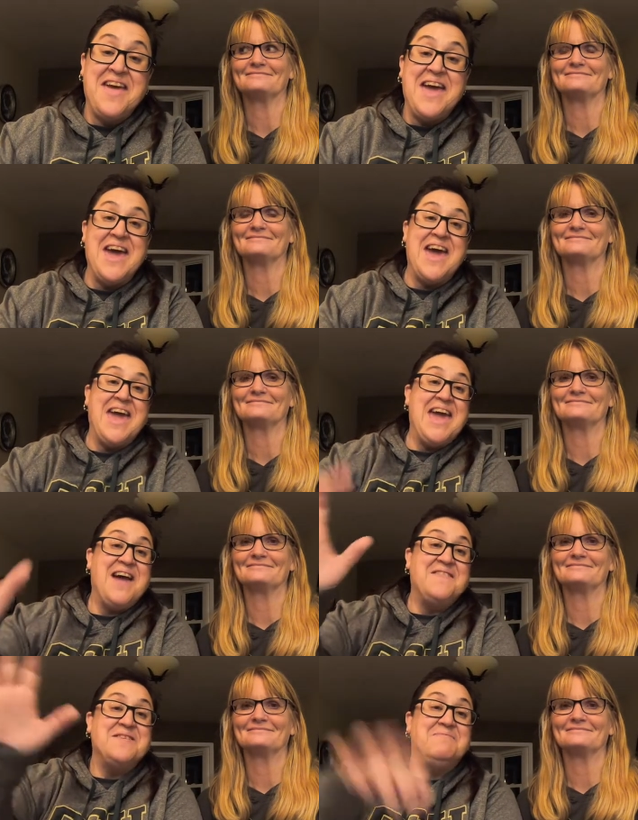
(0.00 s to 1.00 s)
Speaker 1: Hey,
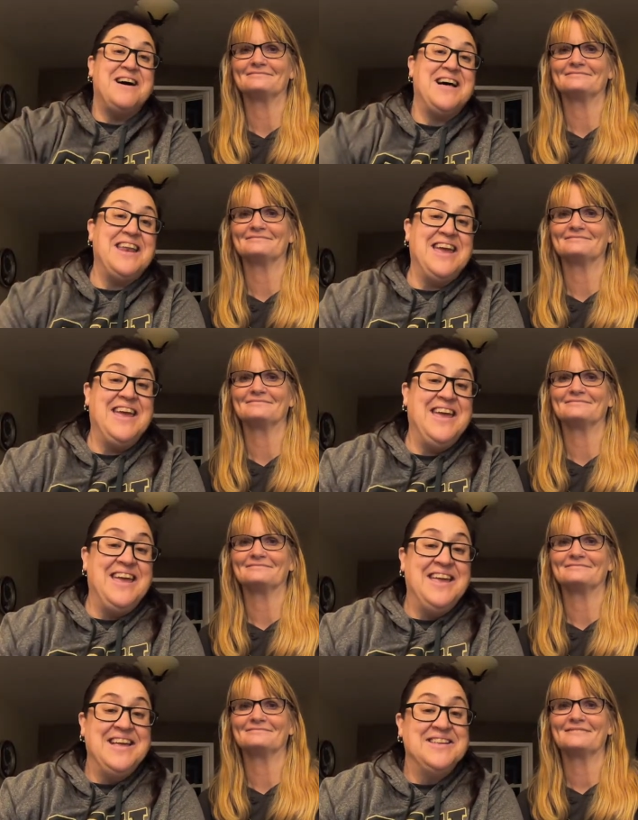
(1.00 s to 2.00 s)

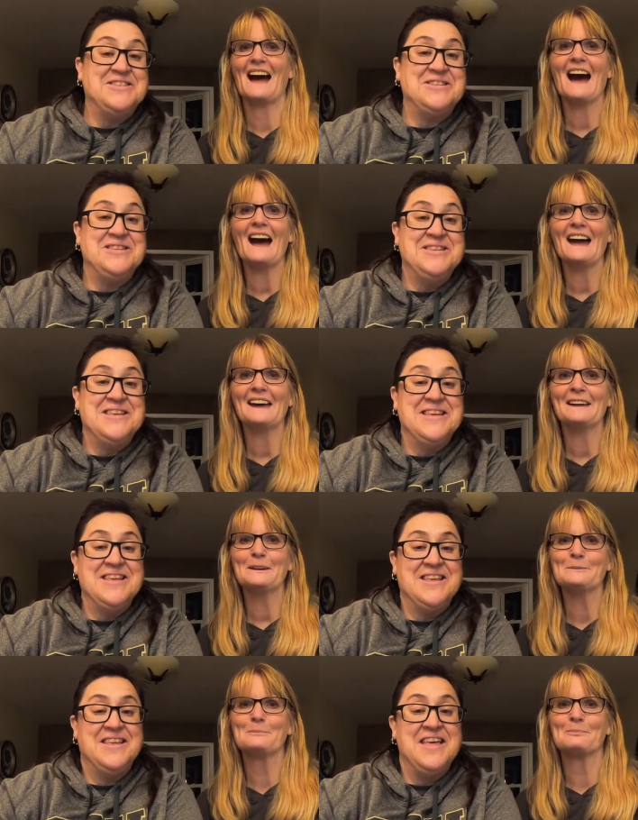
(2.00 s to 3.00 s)
everybody. Hi.
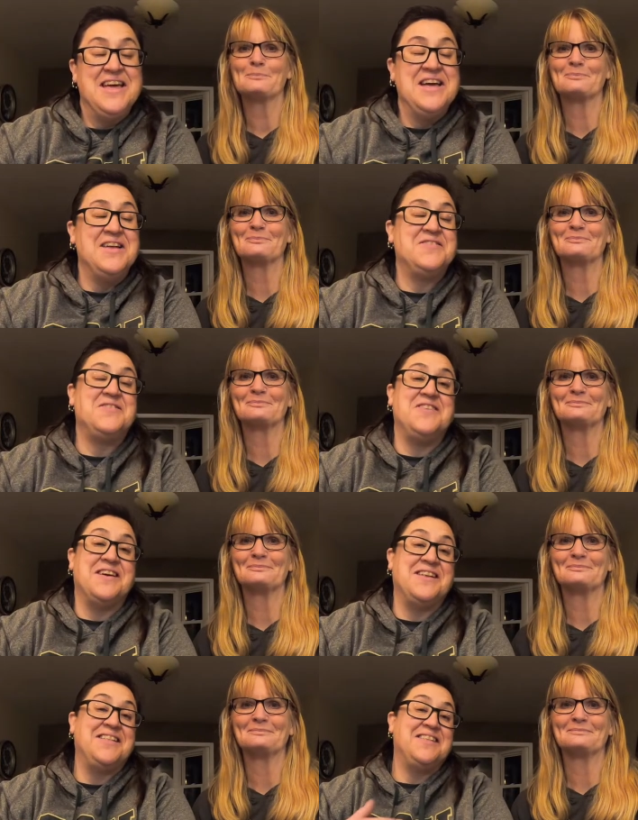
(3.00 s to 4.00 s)
It's
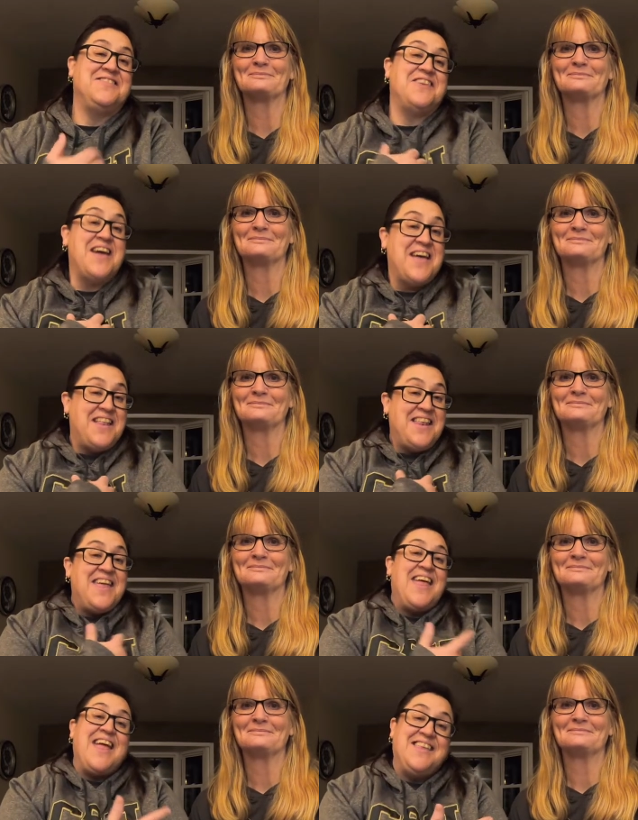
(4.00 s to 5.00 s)
Jen and Jen
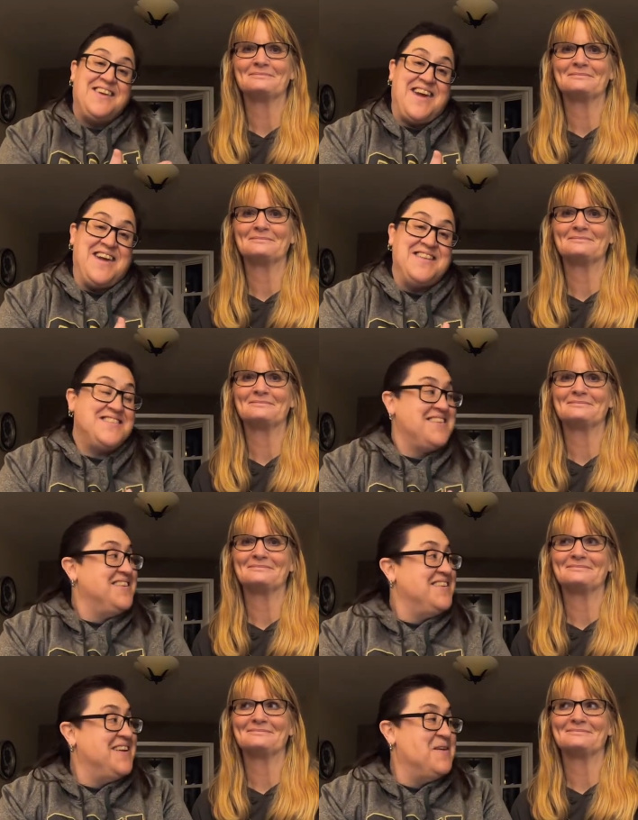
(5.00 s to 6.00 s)
and Kate.
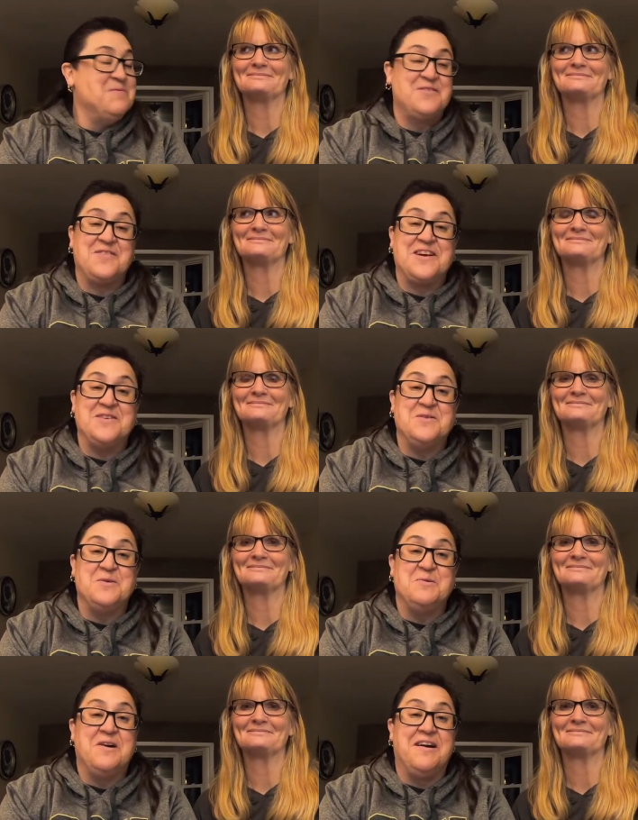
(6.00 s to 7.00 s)
I almost forgot who
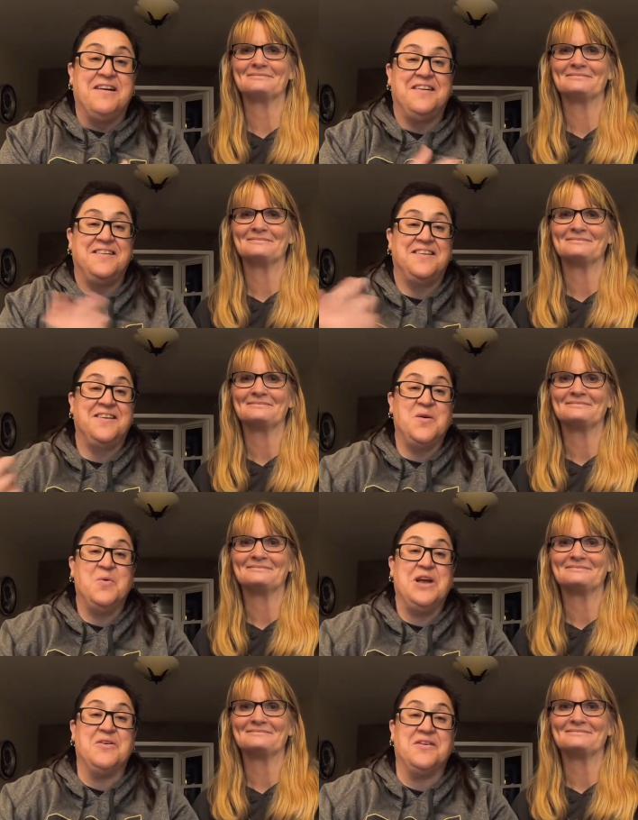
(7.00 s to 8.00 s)
we were.
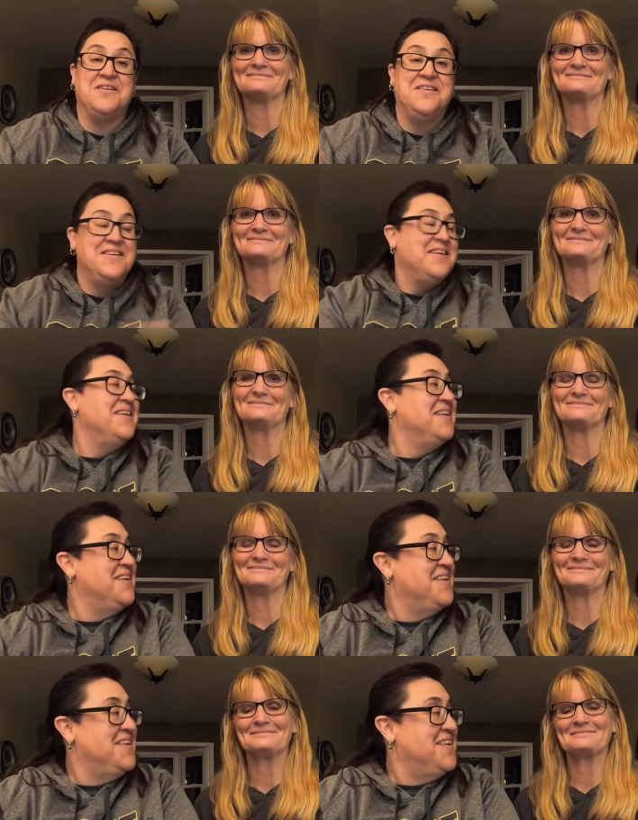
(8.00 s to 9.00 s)
Weird.
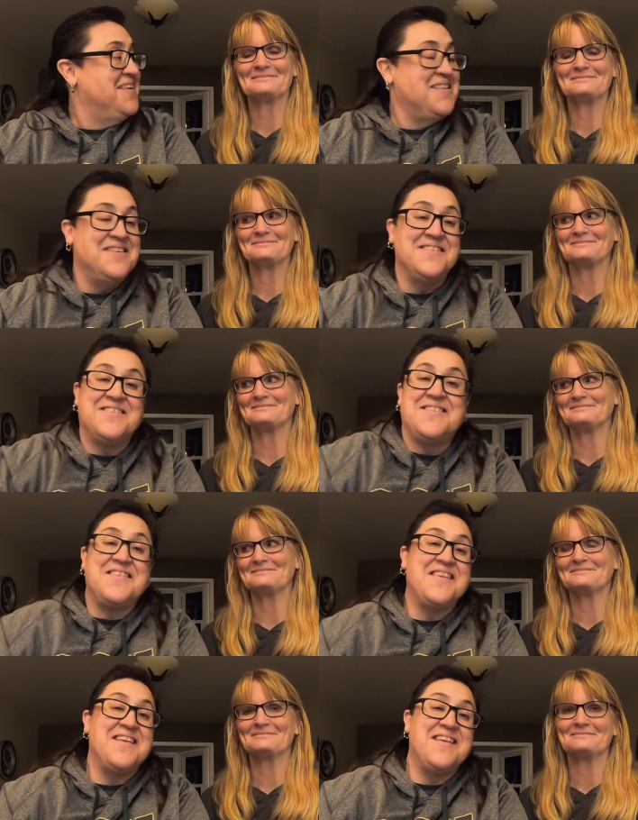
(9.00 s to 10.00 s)
Just
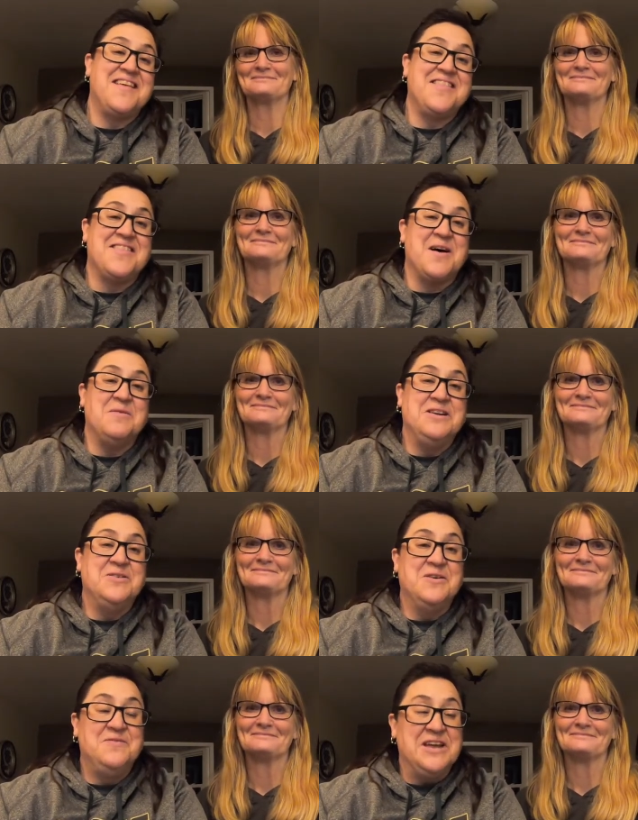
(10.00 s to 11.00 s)
thought we'd
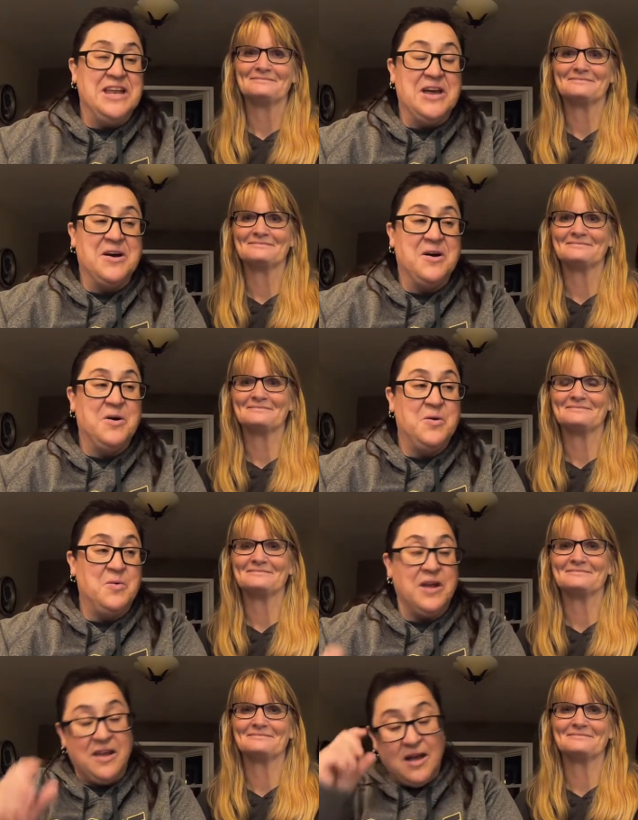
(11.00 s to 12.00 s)
do a video.
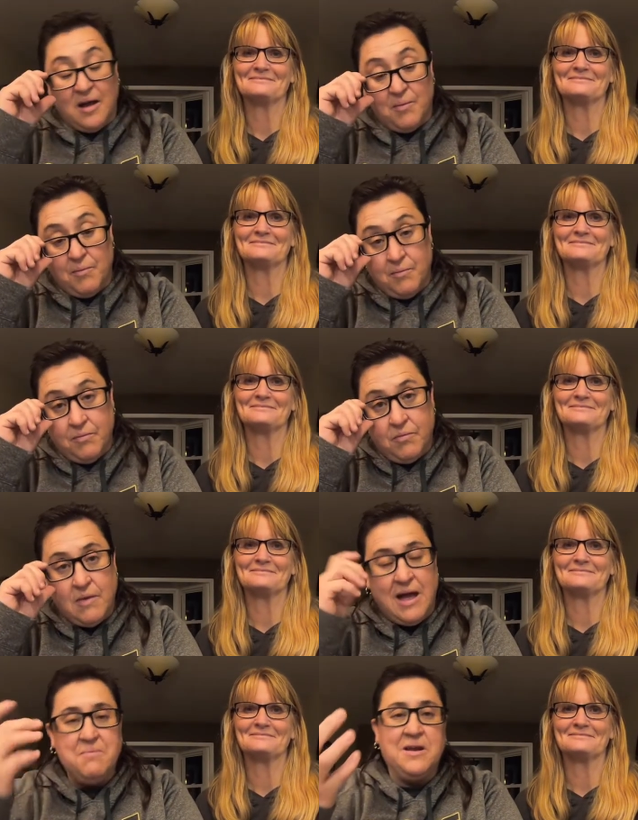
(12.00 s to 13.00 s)
We um,
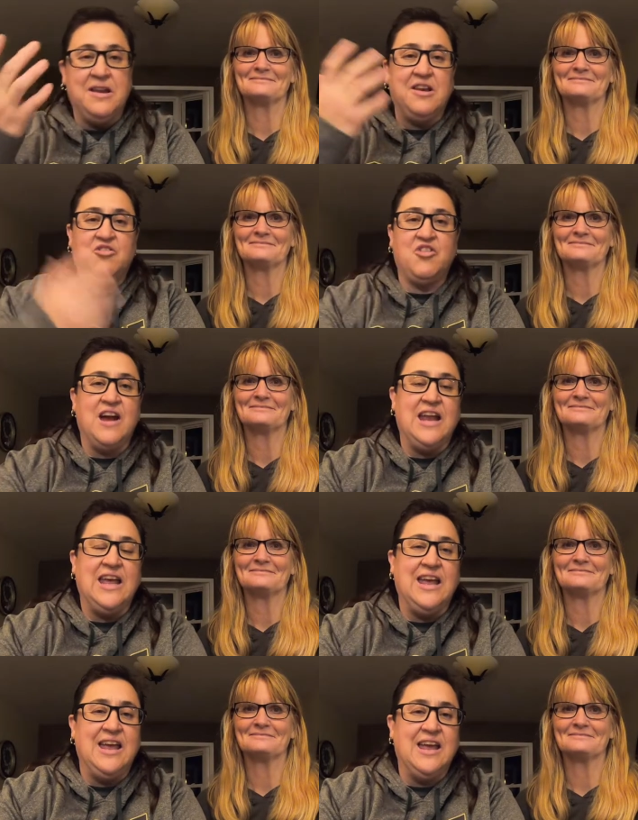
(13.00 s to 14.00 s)
I've been in a
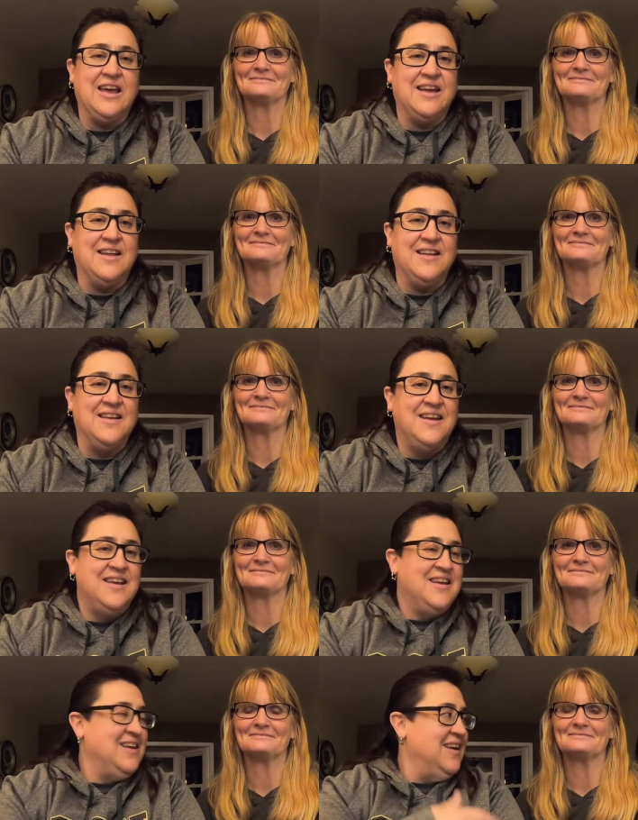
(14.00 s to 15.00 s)
training and
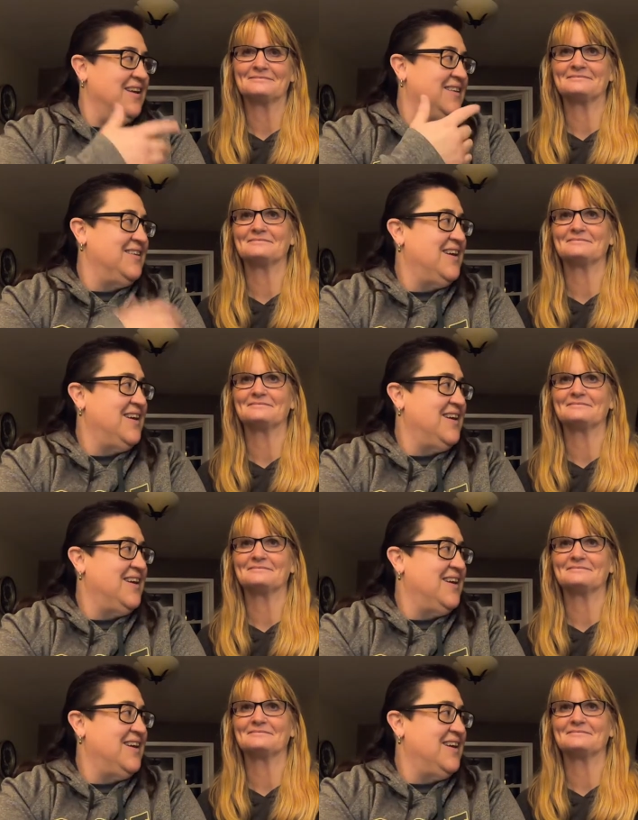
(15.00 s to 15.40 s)
and